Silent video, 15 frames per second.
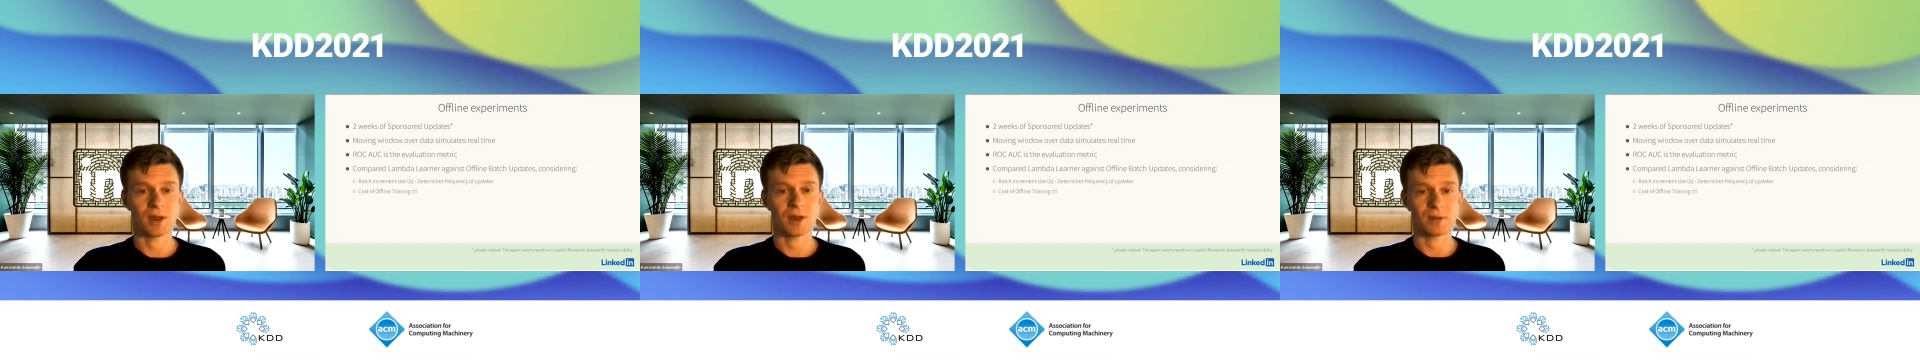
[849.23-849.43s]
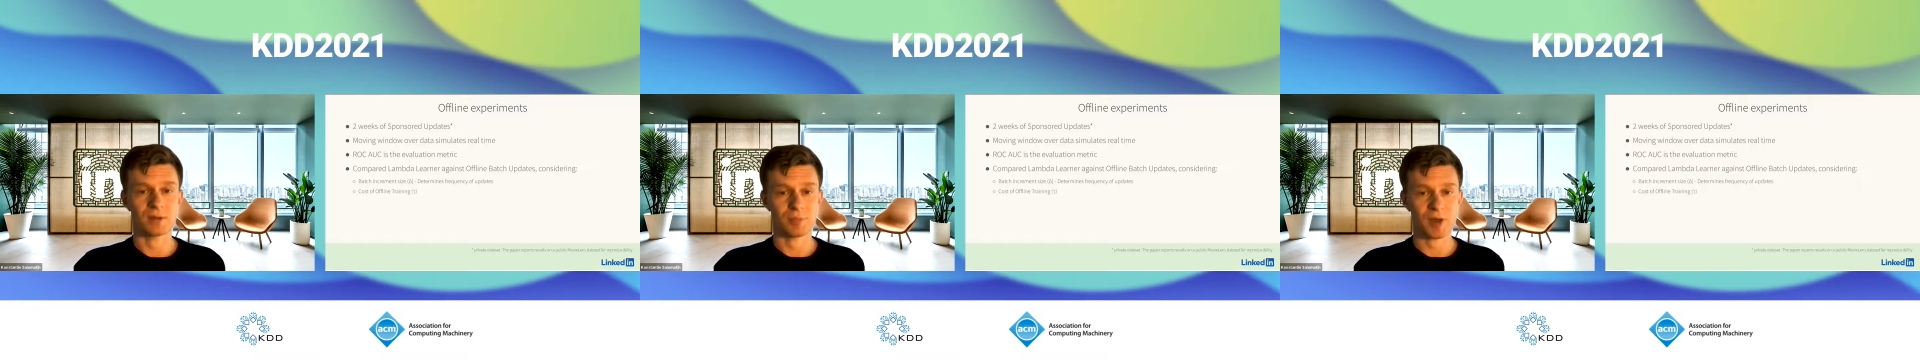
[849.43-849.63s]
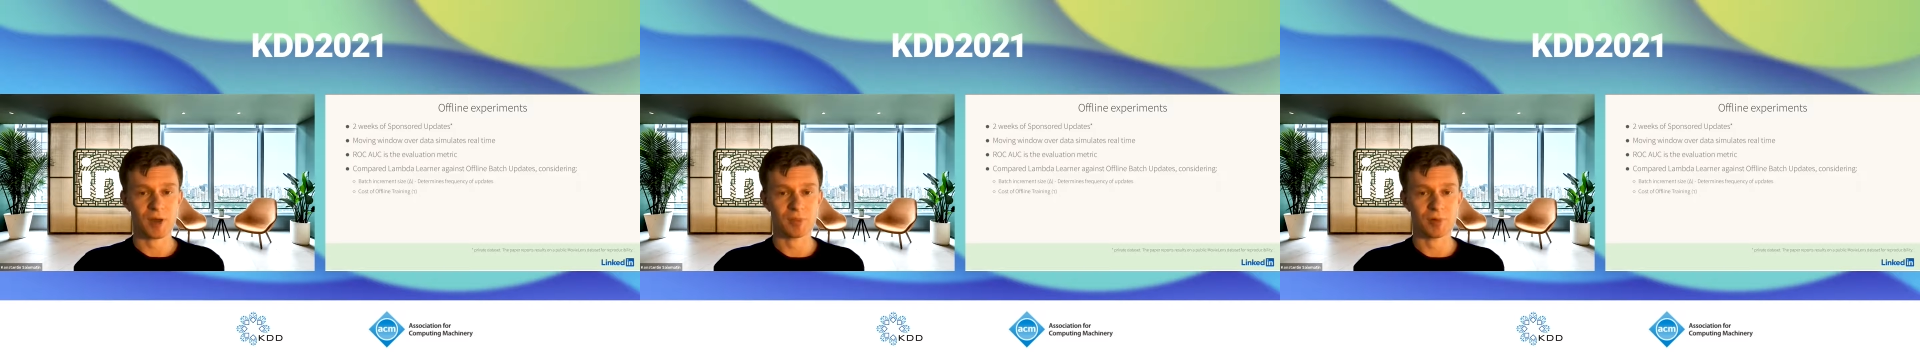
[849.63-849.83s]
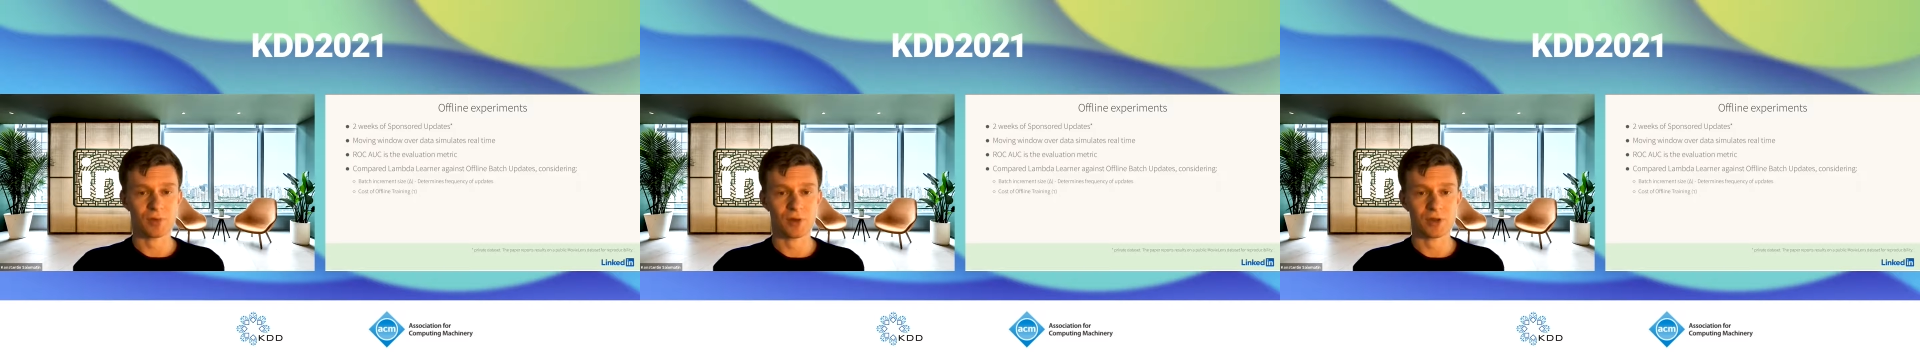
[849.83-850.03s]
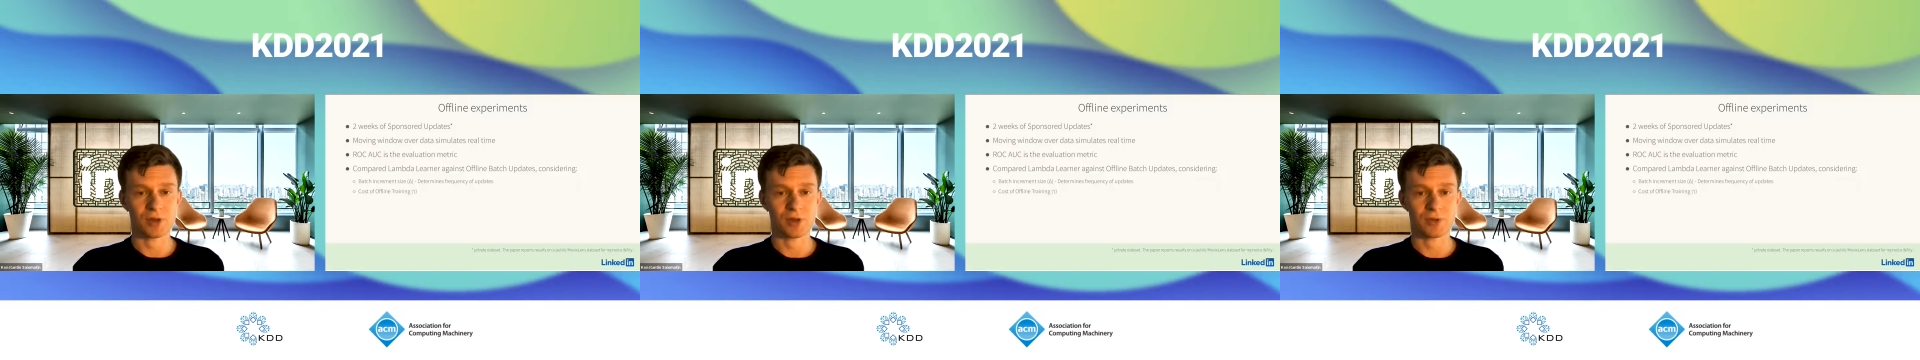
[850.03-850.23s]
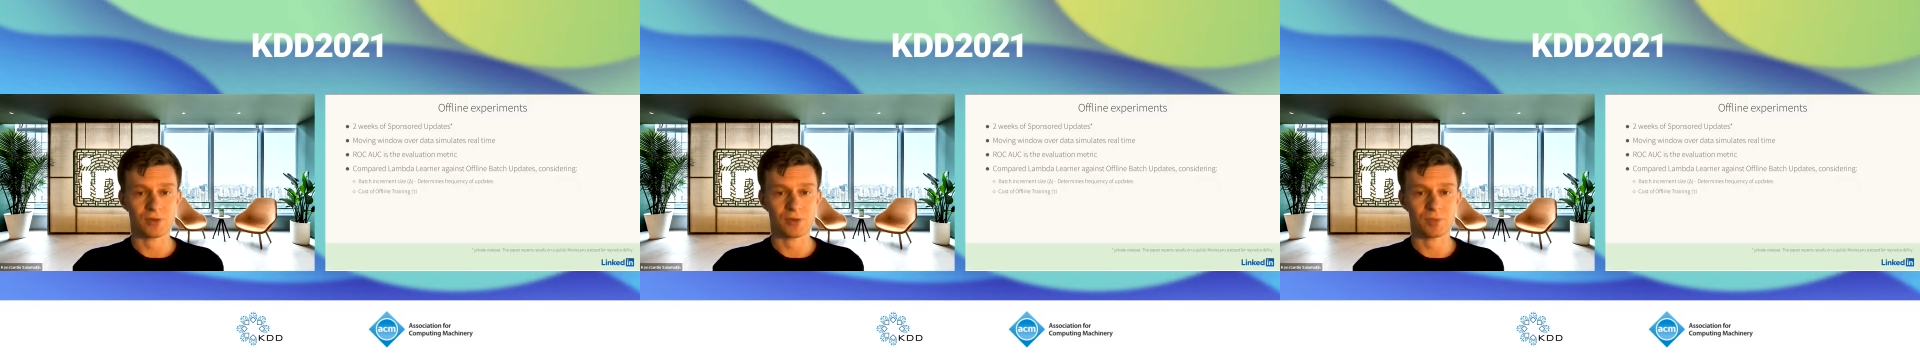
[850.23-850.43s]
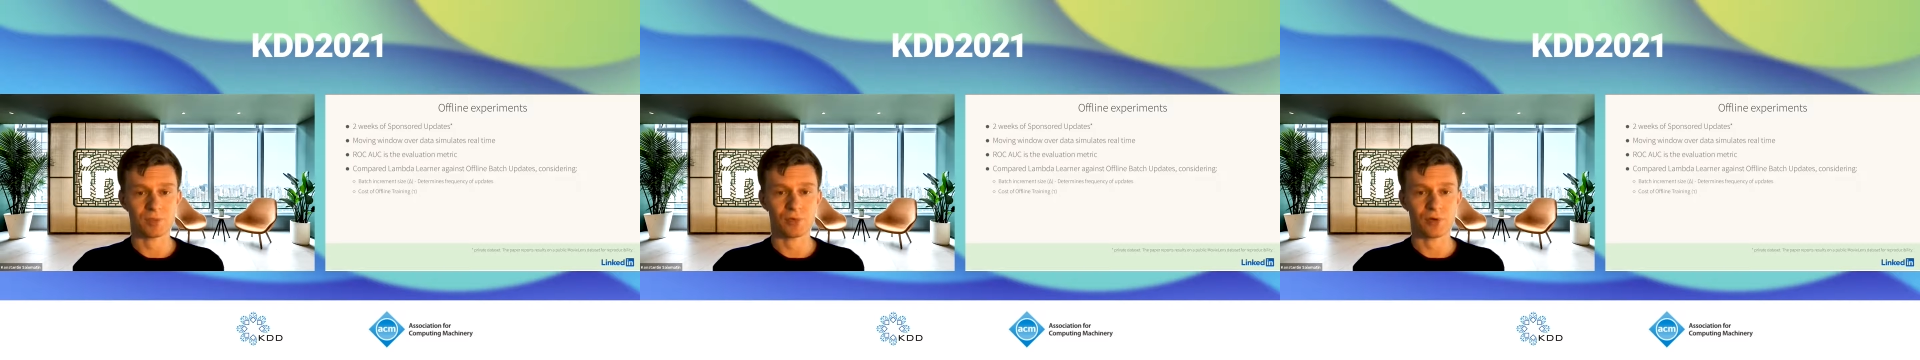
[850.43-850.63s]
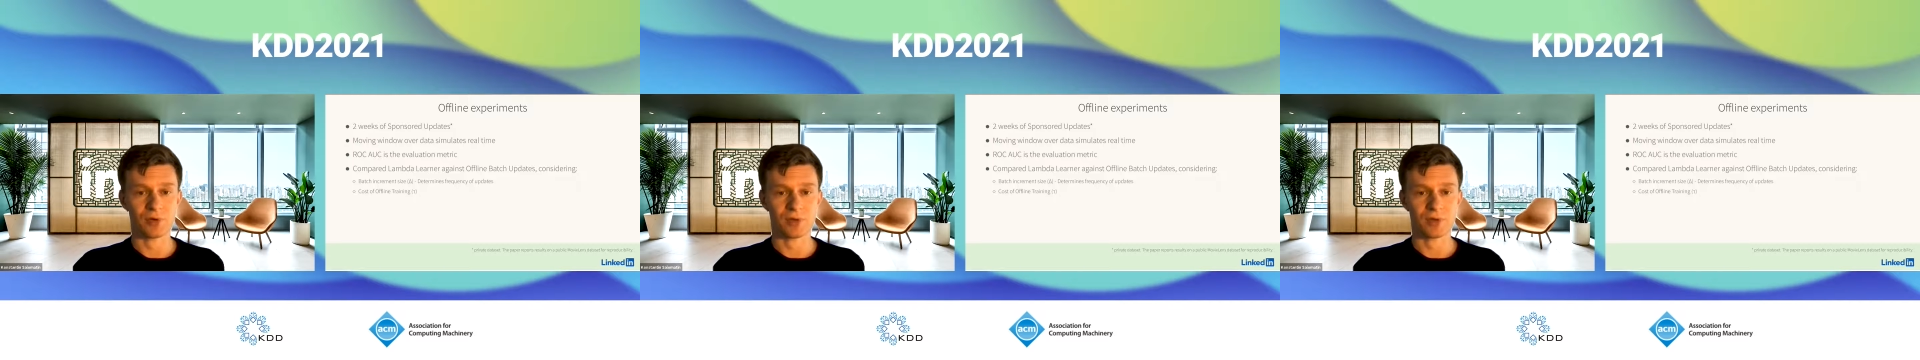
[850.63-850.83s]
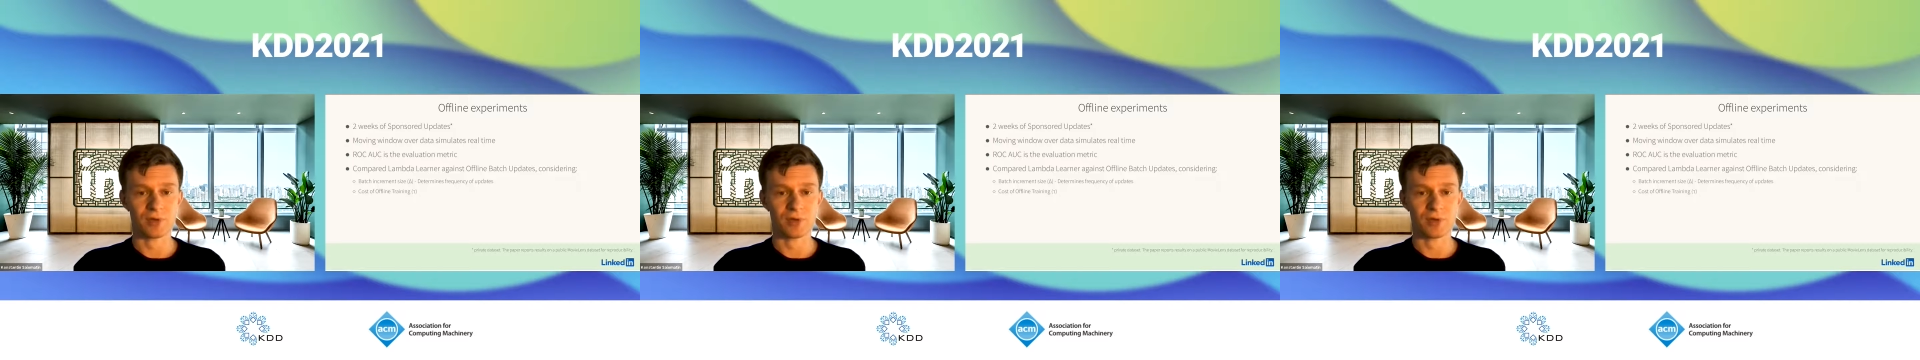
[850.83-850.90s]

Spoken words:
in the paper, we also report the